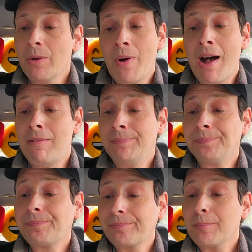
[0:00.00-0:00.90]
Wow,
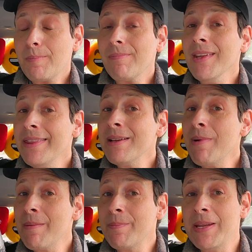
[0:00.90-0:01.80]
I think
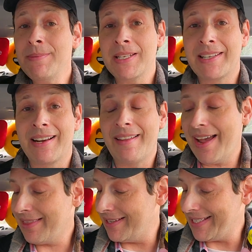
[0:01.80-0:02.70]
Mama Peeps is gonna
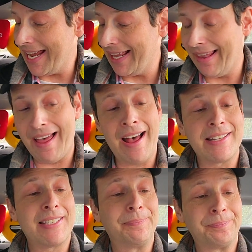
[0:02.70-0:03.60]
like this a
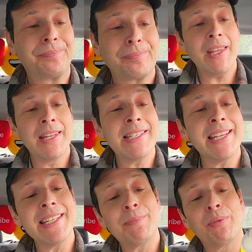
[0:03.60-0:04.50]
lot. This
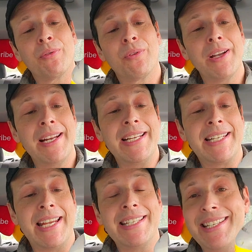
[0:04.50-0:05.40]
is pretty
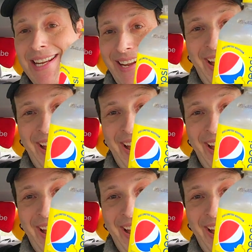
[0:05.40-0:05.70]
tasty,